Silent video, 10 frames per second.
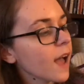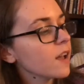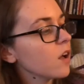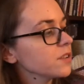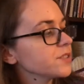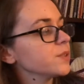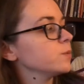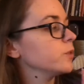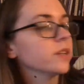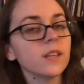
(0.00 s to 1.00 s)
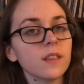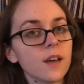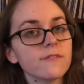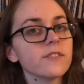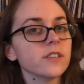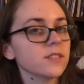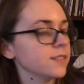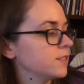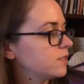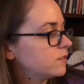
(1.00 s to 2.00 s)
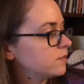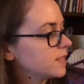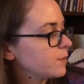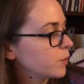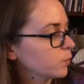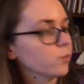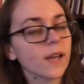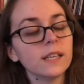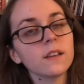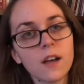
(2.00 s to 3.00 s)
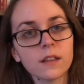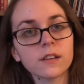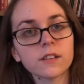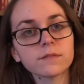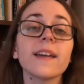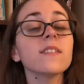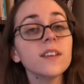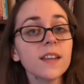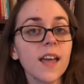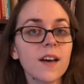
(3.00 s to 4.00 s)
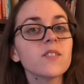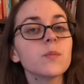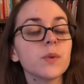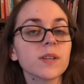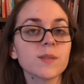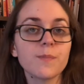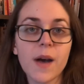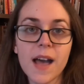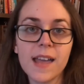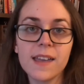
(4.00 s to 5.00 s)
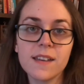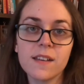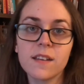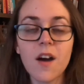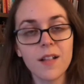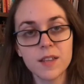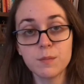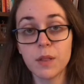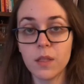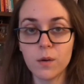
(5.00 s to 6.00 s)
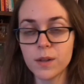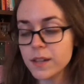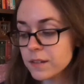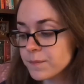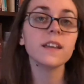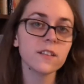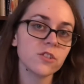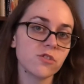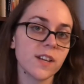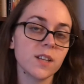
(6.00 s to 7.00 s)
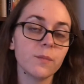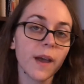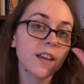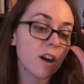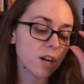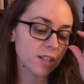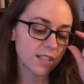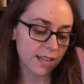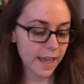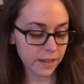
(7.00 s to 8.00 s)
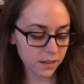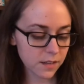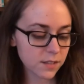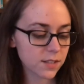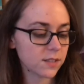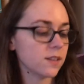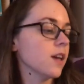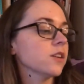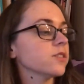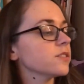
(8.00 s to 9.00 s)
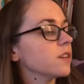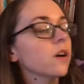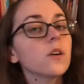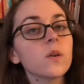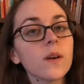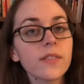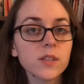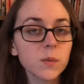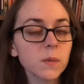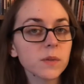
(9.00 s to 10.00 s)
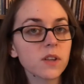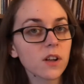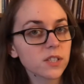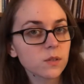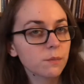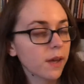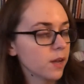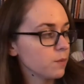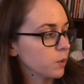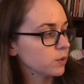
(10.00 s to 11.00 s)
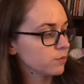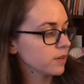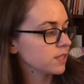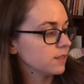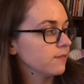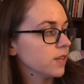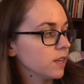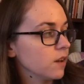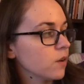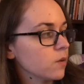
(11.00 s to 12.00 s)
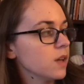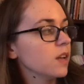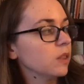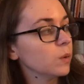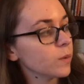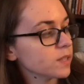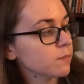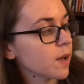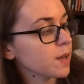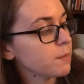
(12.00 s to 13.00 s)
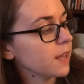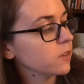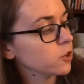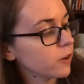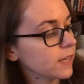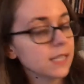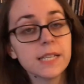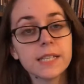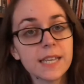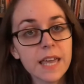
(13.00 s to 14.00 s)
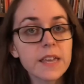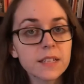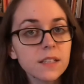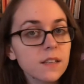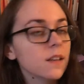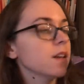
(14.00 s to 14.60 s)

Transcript: I also really love this deep red color. And then I have the books by Colin Meloy, illustrated by Carson Ellis. So this one was also in my most recent video, The Whiz Mob and the Grenadine Kid.